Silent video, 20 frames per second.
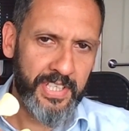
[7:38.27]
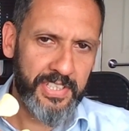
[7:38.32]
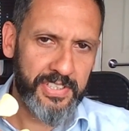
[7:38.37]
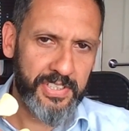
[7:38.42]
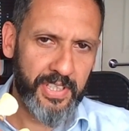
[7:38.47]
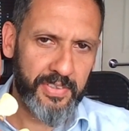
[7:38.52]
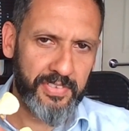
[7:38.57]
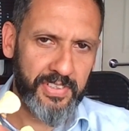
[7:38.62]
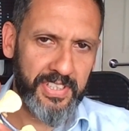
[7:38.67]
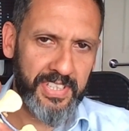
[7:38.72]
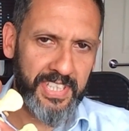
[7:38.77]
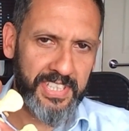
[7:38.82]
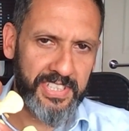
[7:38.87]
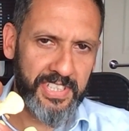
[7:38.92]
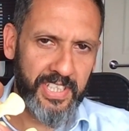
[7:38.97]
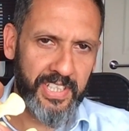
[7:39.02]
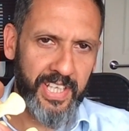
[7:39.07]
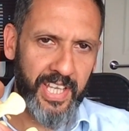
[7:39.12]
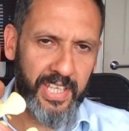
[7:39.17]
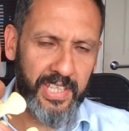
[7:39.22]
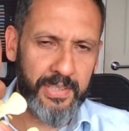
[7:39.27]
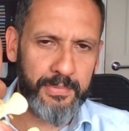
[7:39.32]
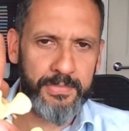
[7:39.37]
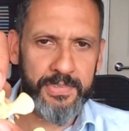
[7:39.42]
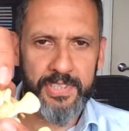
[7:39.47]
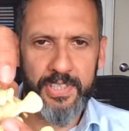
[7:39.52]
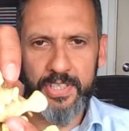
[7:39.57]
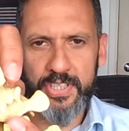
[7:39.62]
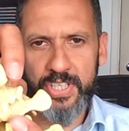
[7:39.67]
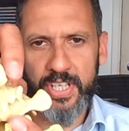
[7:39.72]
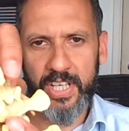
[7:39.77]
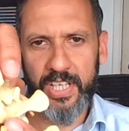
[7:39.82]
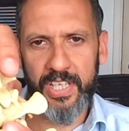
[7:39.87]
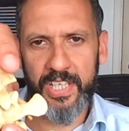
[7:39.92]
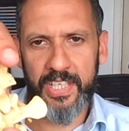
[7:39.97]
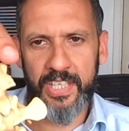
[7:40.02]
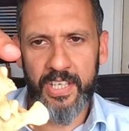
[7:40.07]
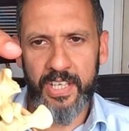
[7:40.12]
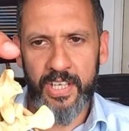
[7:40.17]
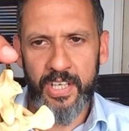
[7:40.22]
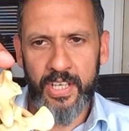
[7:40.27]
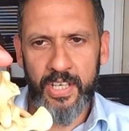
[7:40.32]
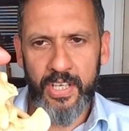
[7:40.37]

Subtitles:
So you have to disconnect them surgically.